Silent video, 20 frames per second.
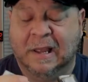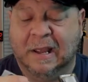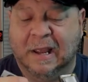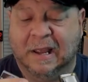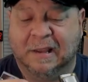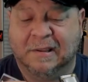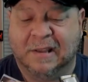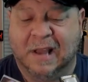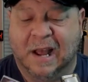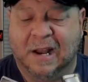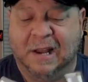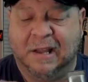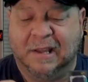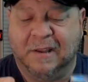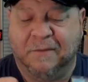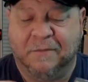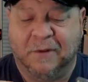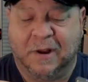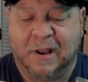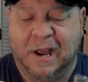It's got a
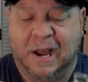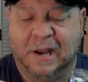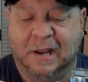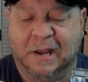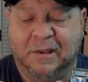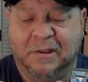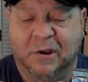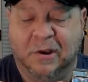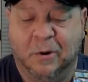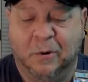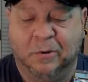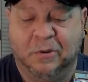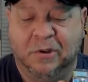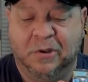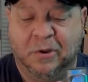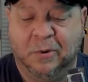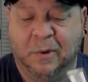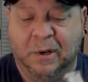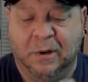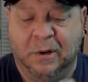different kind of tone
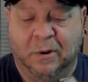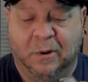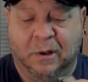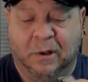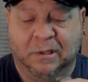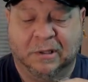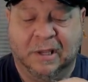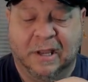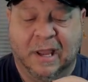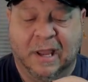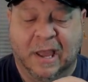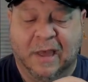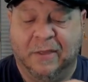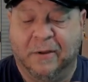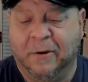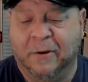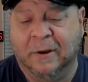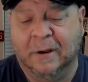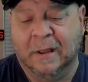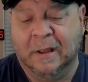to it
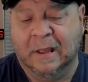altogether.